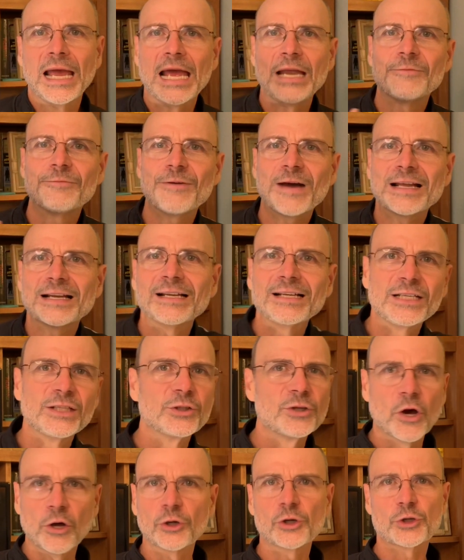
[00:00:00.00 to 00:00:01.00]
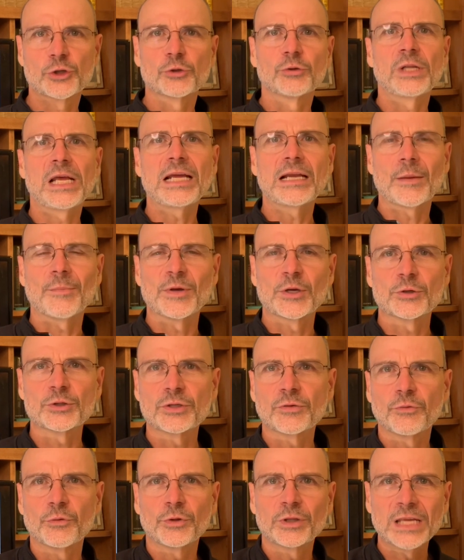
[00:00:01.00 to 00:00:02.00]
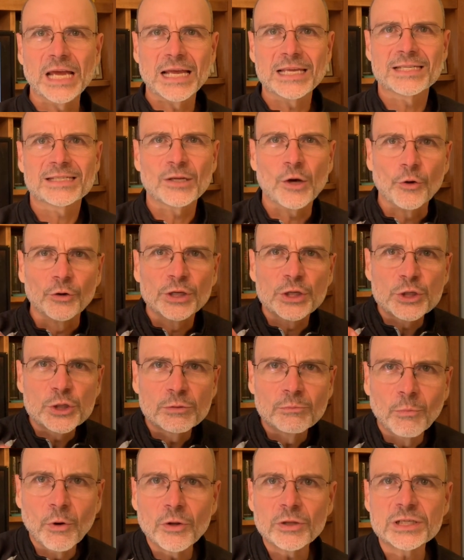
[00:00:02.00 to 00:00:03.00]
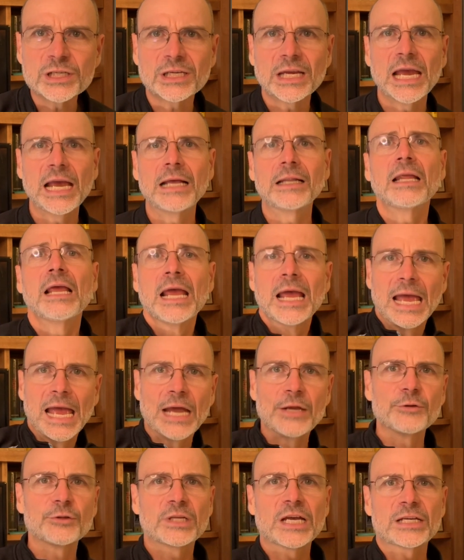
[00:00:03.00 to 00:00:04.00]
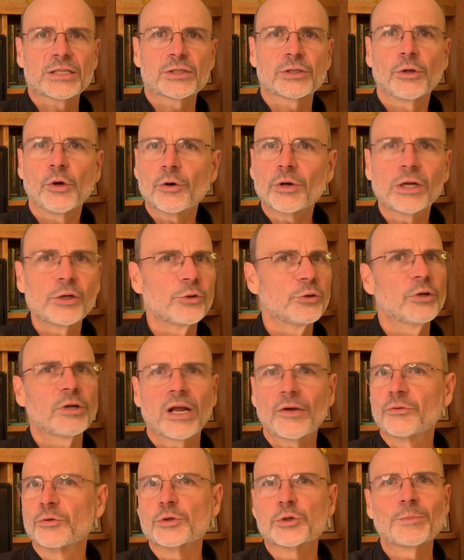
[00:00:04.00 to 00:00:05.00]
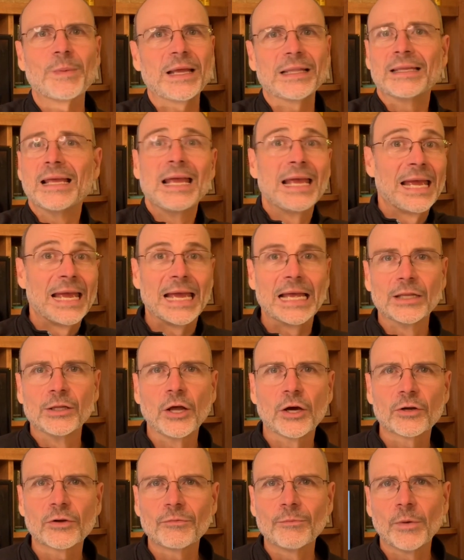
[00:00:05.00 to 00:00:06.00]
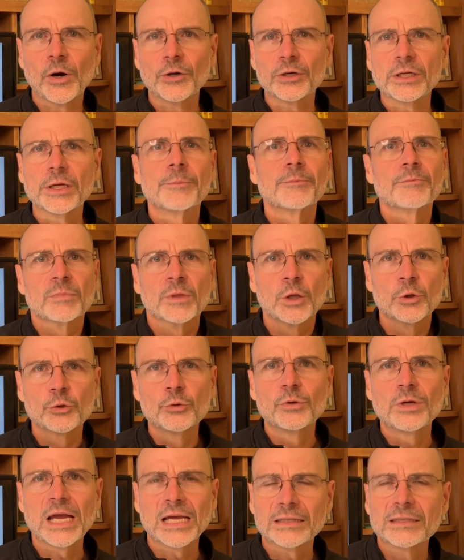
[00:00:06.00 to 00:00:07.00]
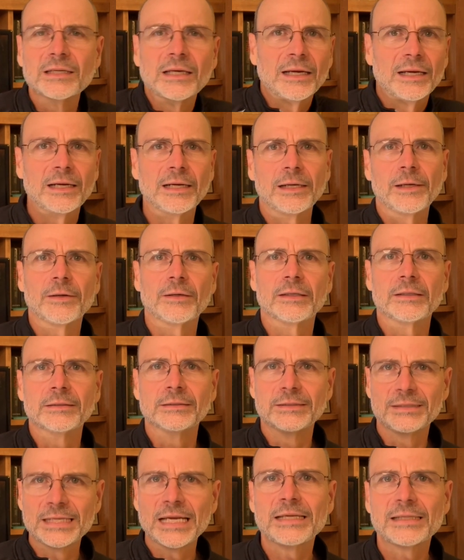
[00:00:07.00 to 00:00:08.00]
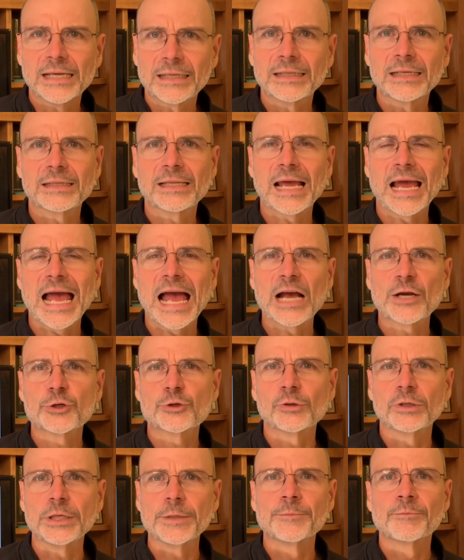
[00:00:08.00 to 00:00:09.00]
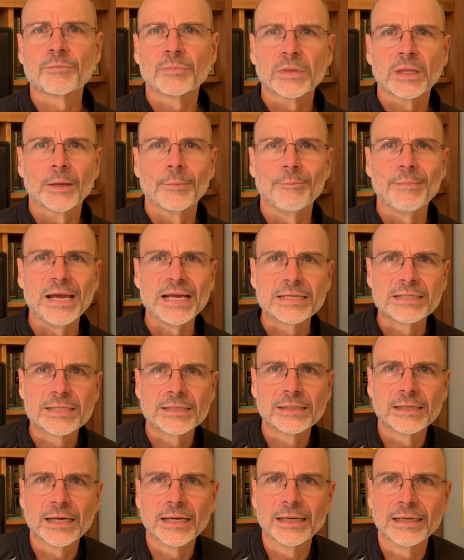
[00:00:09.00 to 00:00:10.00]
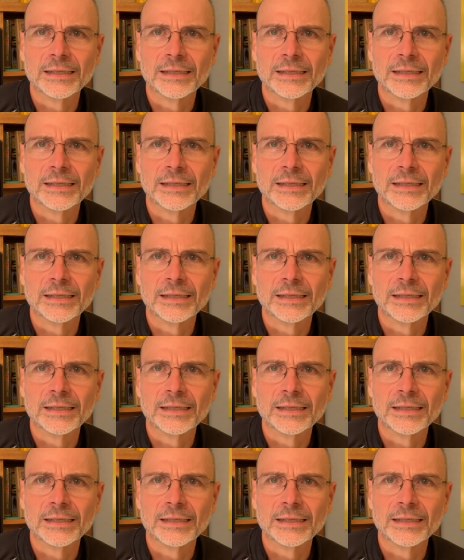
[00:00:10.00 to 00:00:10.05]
And finally, dollars to data, because if you test on a small scale and you test locally, you don't have to spend a lot of money to get data that actually makes